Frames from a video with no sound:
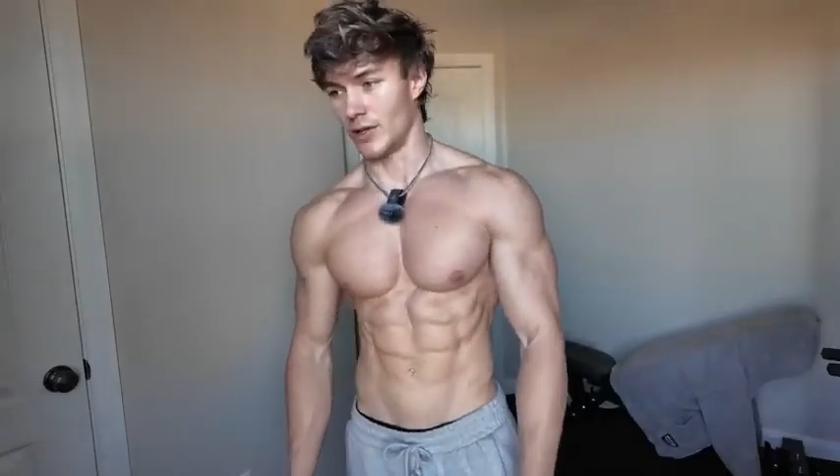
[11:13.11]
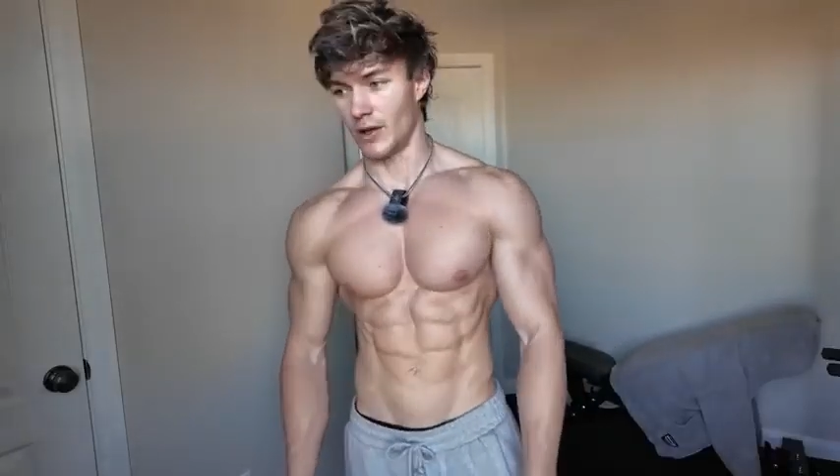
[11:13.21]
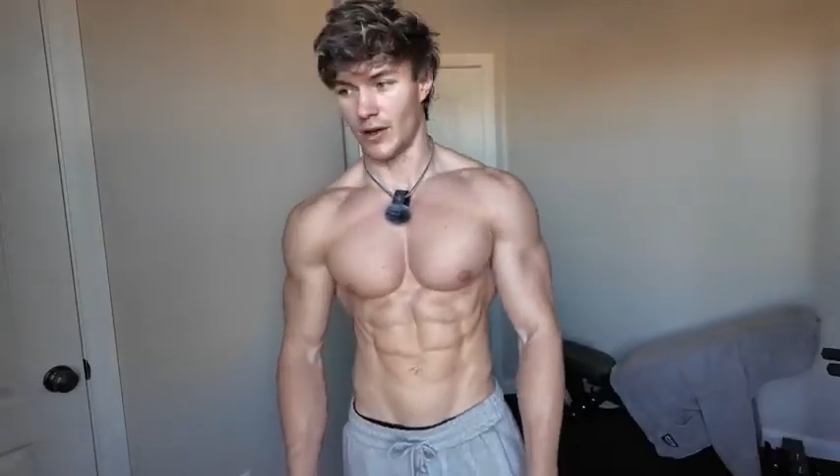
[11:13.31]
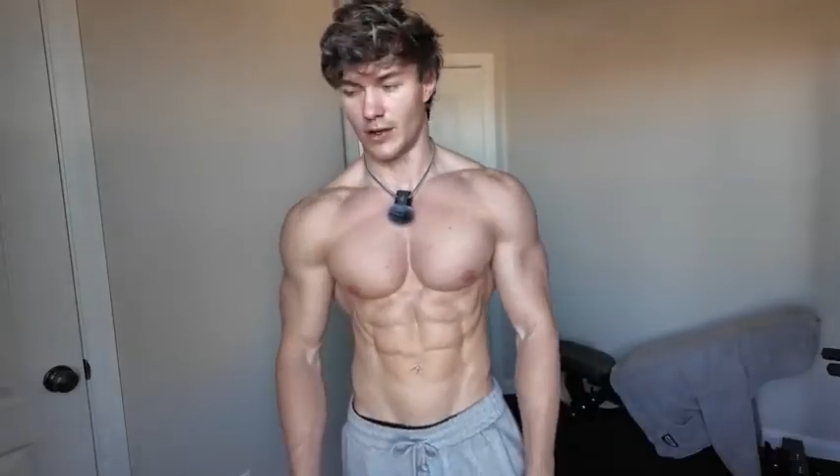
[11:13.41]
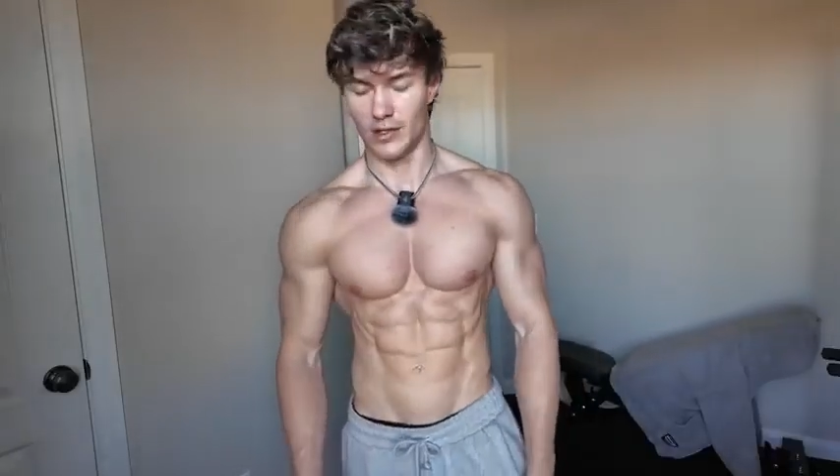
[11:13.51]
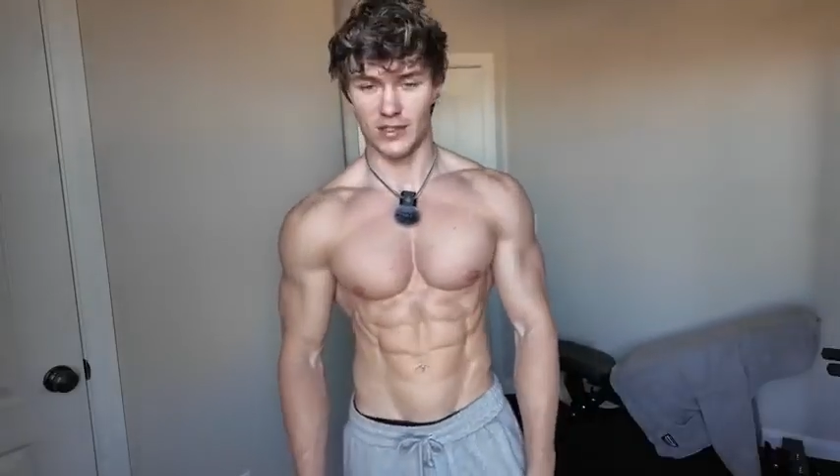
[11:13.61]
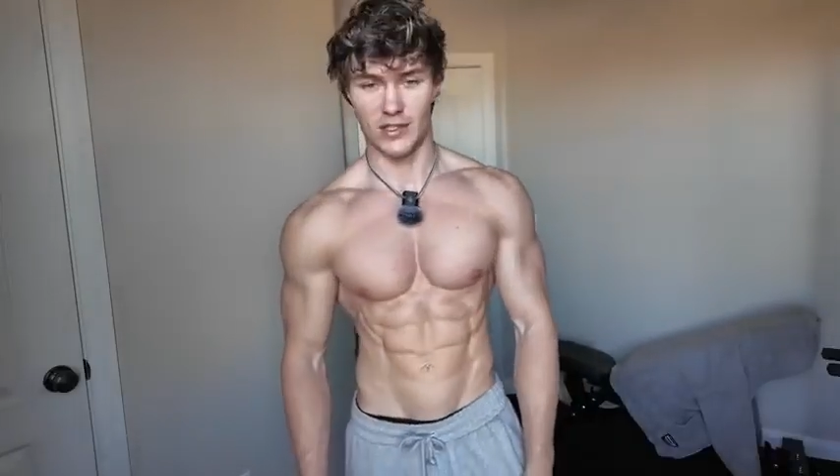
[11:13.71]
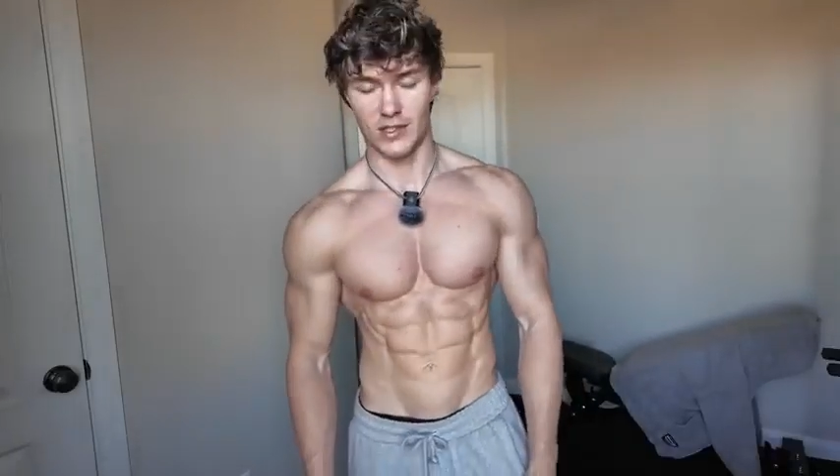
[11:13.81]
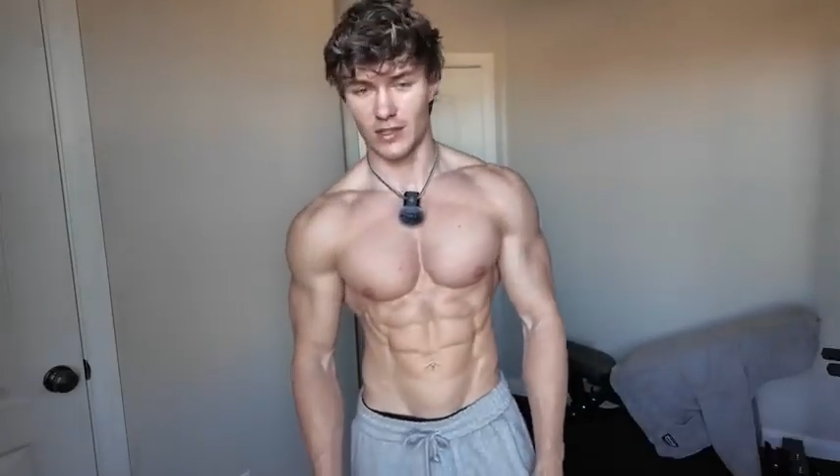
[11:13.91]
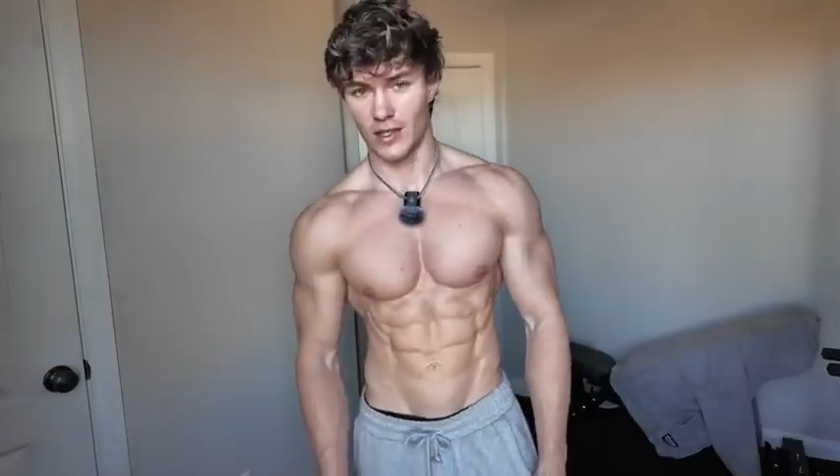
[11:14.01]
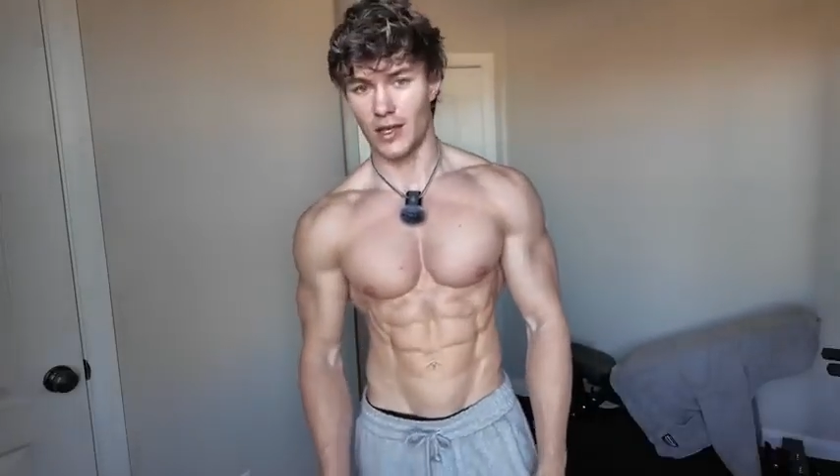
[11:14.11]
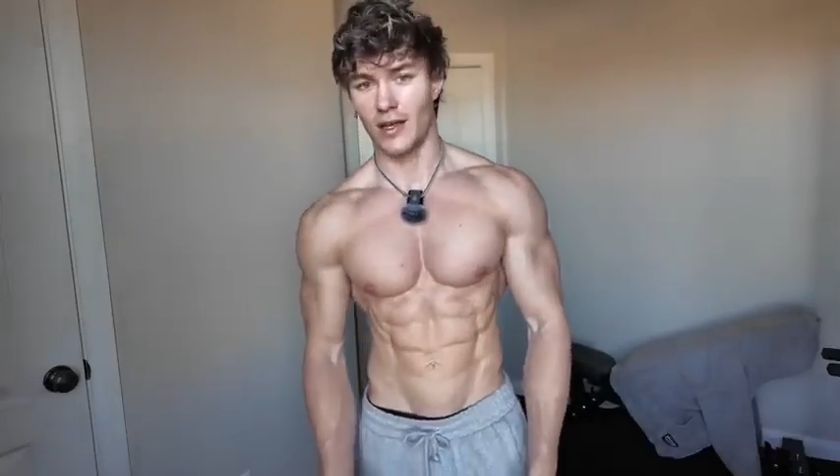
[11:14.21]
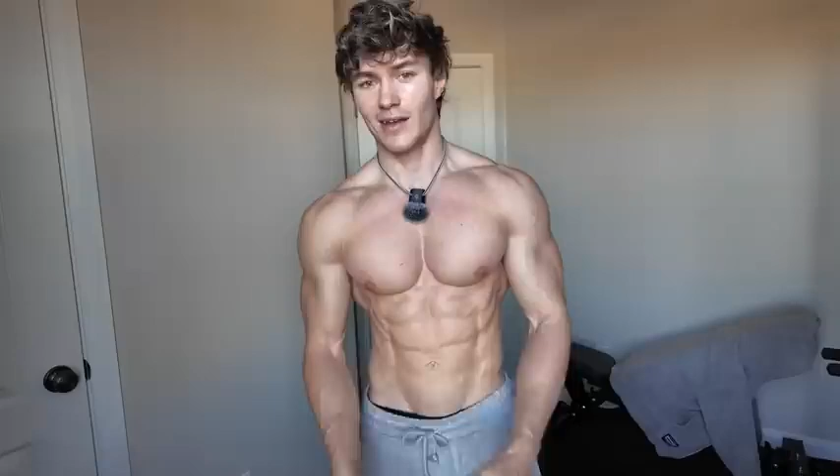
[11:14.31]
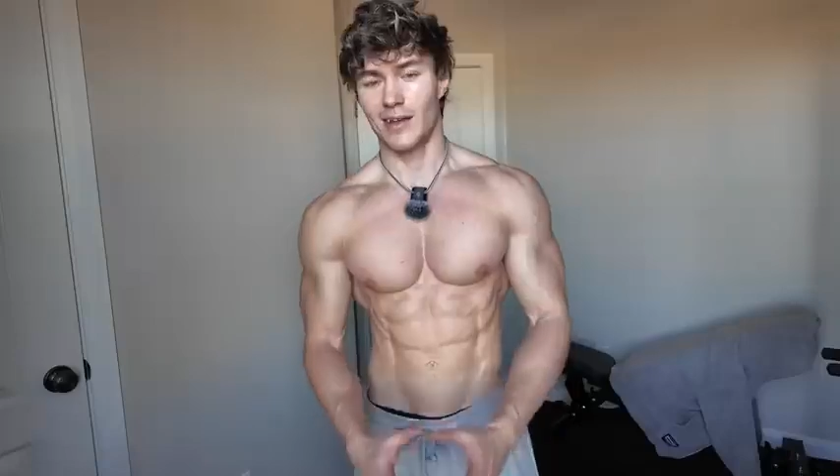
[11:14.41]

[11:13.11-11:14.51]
really hard consistently,